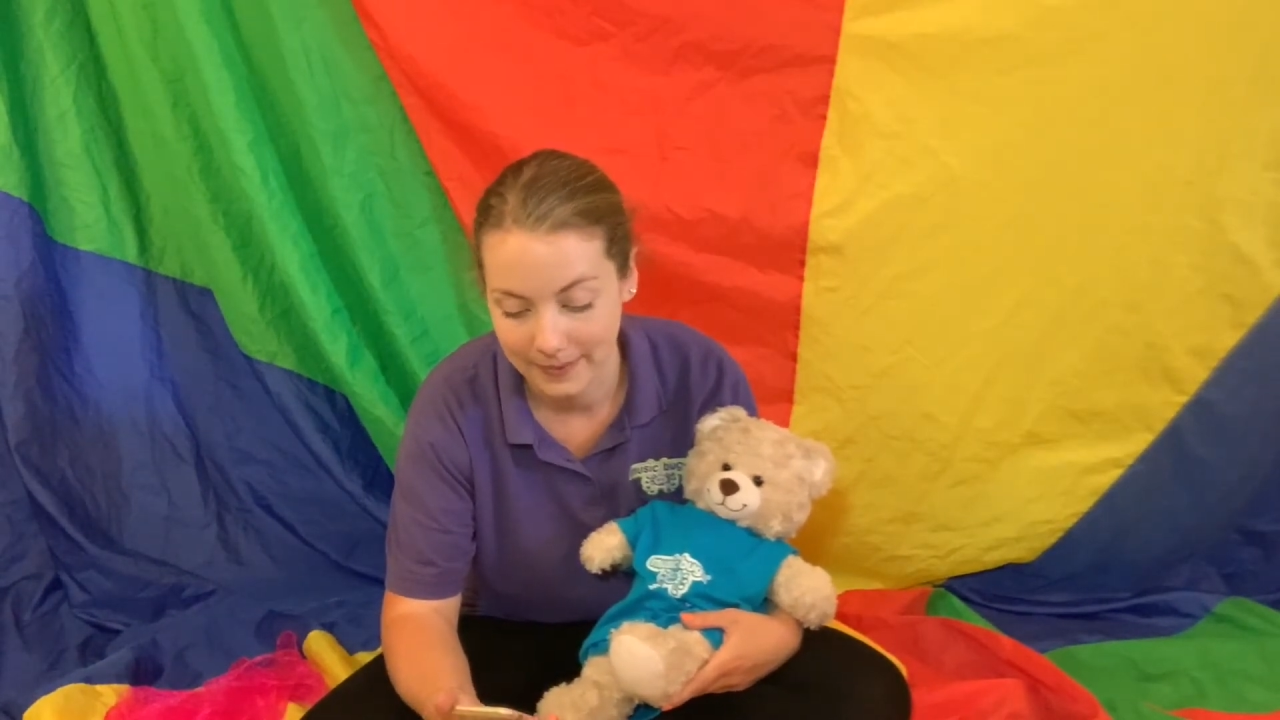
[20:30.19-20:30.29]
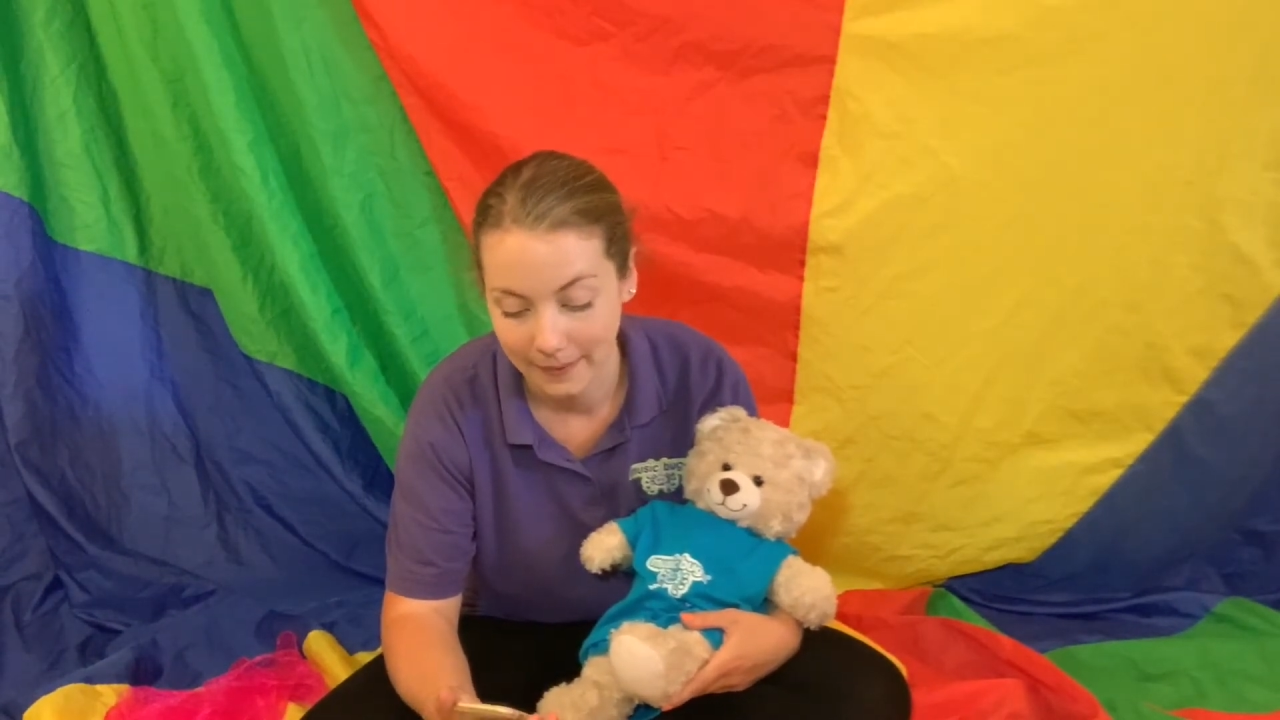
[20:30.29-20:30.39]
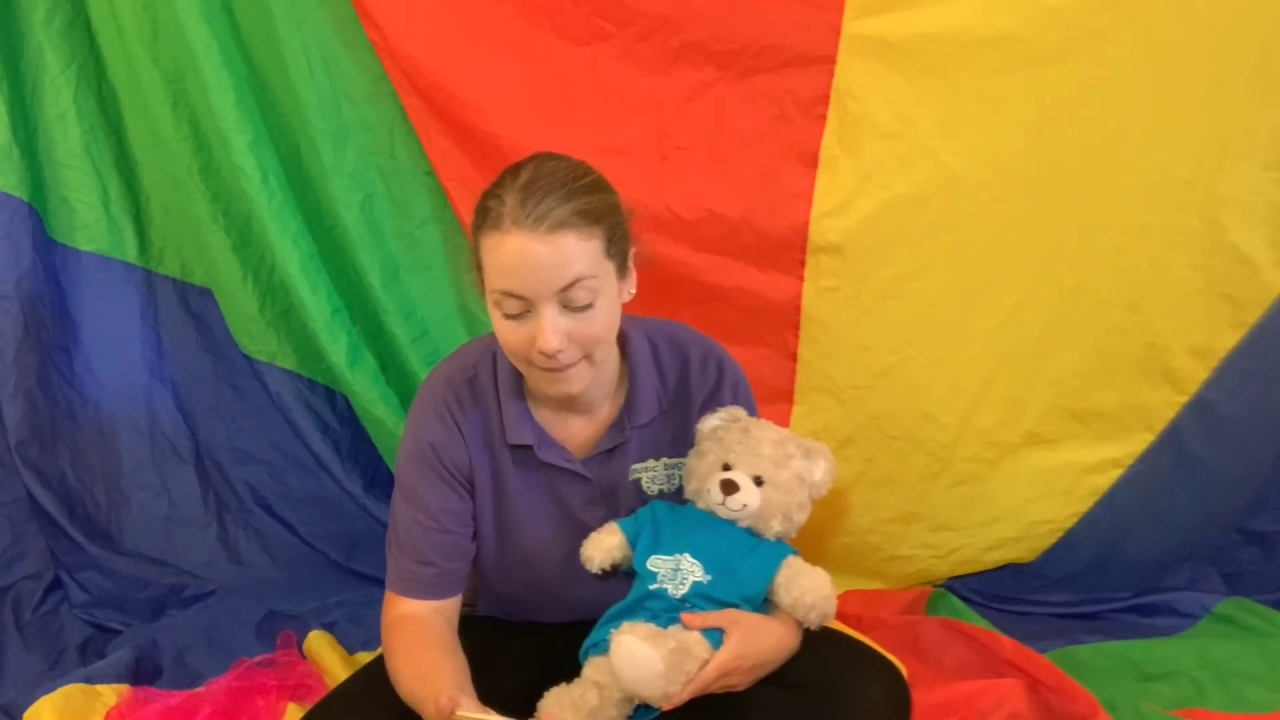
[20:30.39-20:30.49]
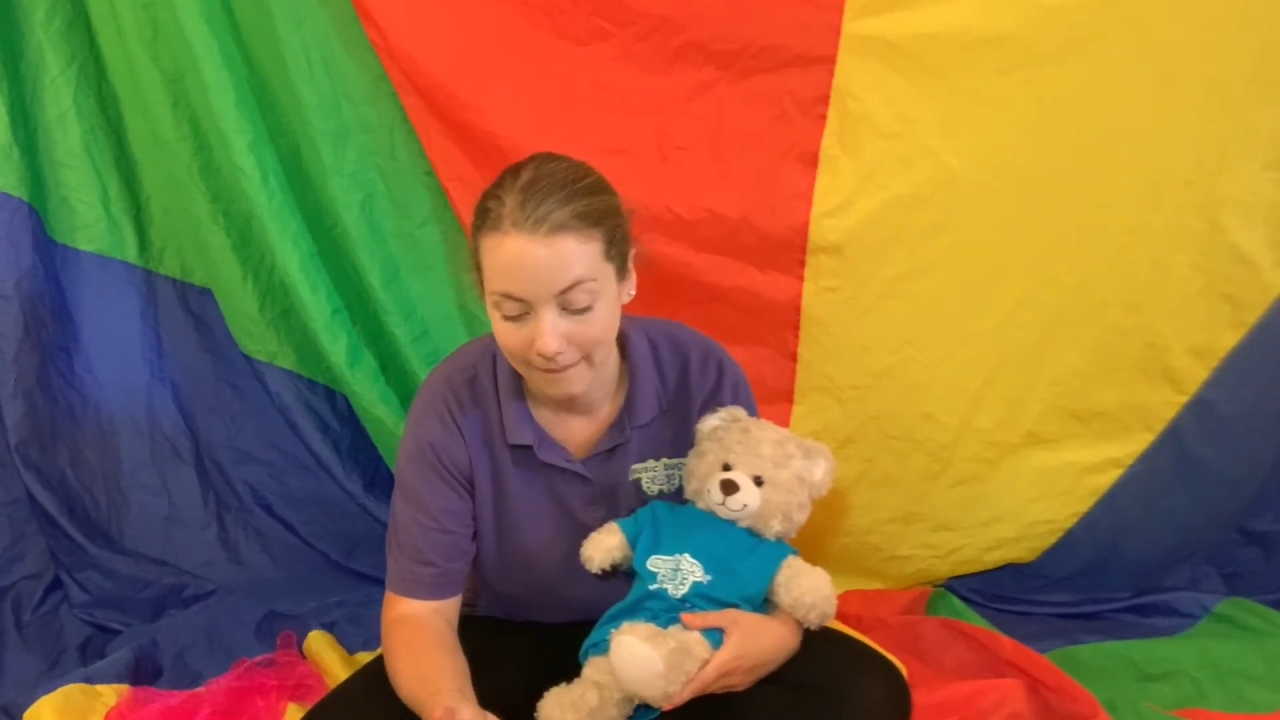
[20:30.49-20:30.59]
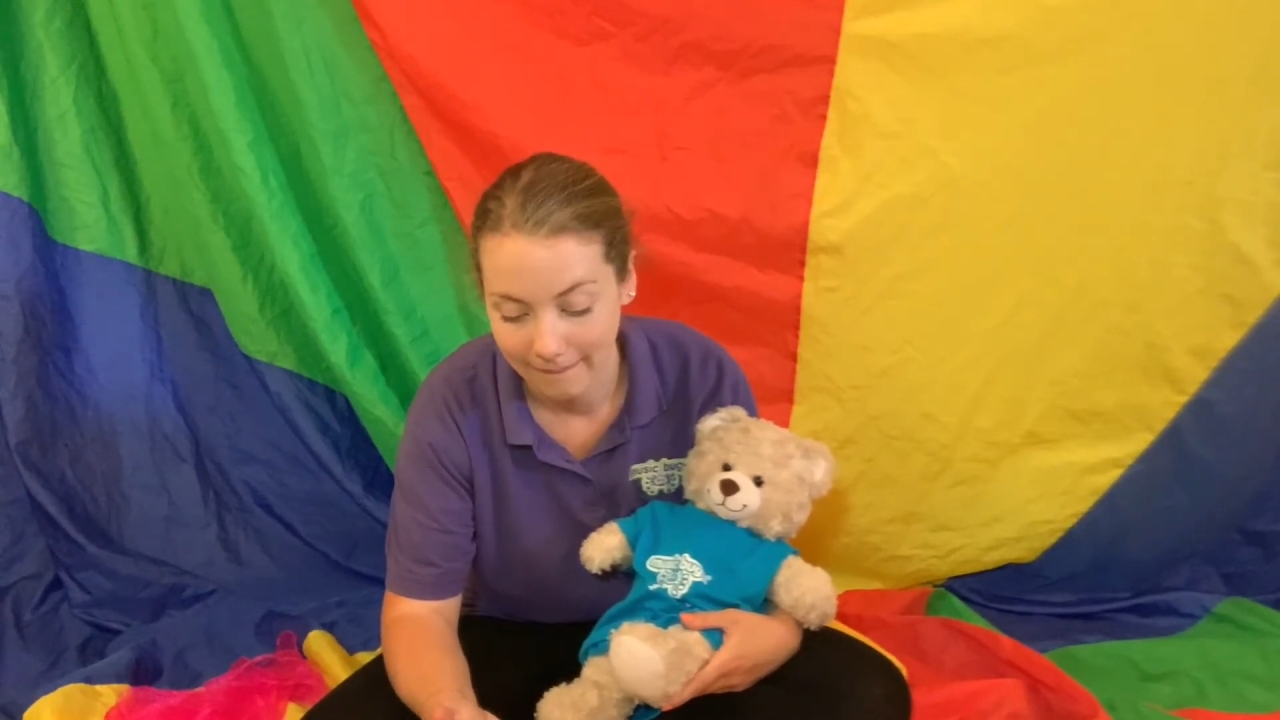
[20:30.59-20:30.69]

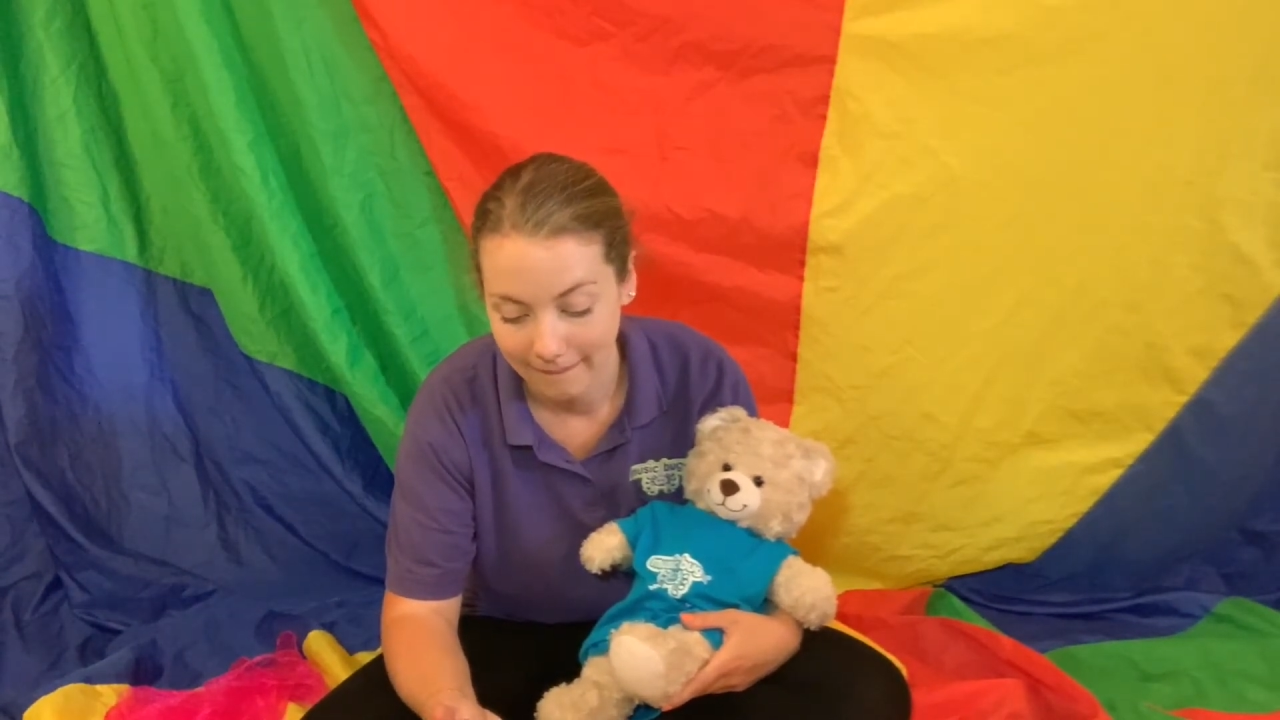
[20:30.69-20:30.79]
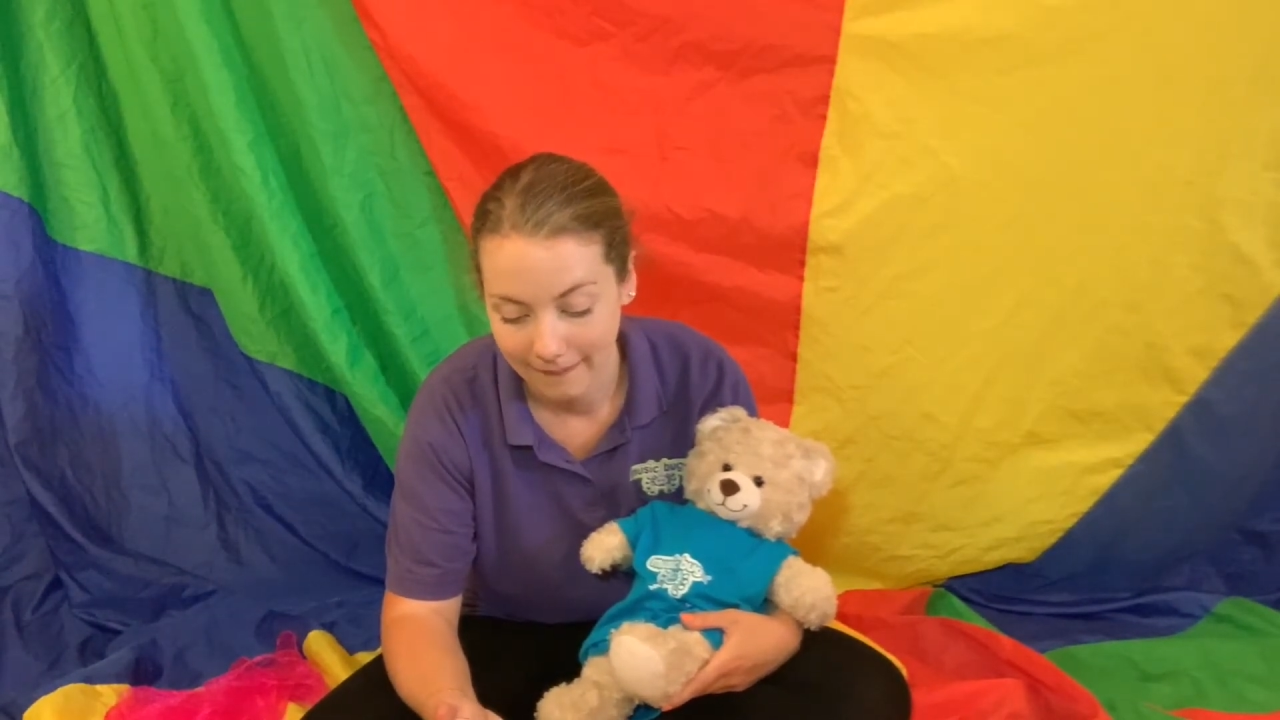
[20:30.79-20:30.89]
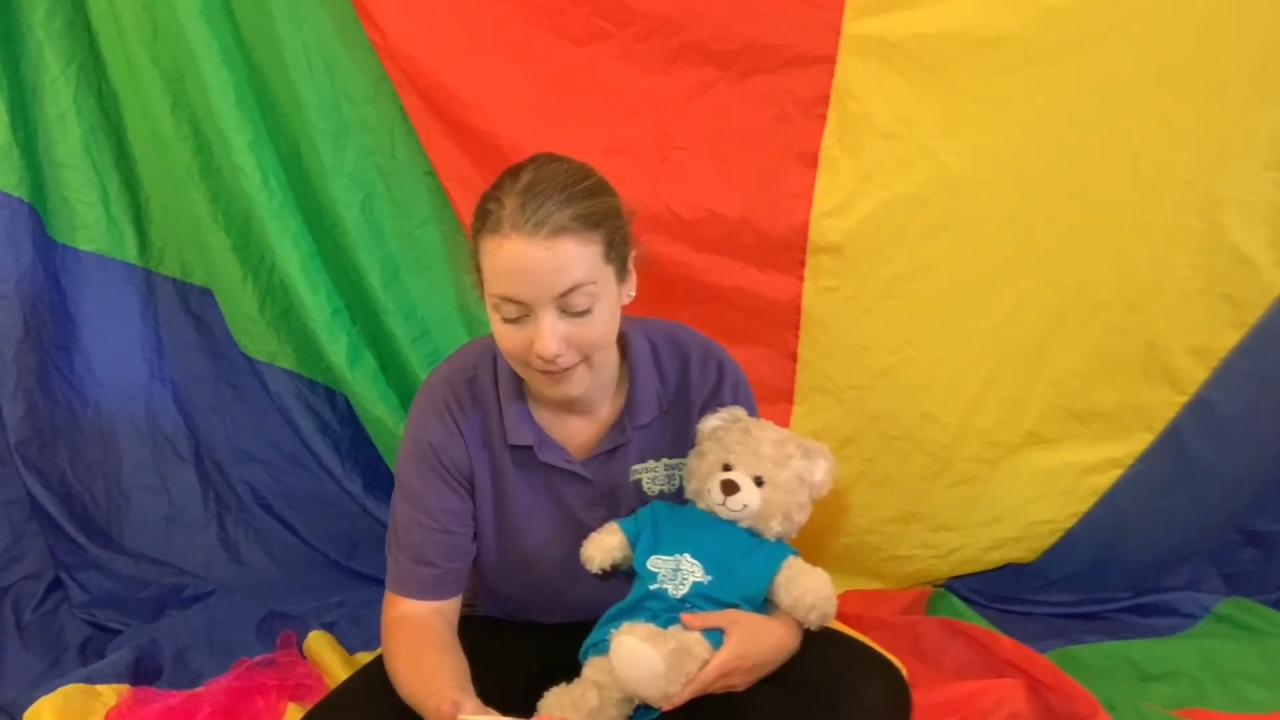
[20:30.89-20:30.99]
Oh.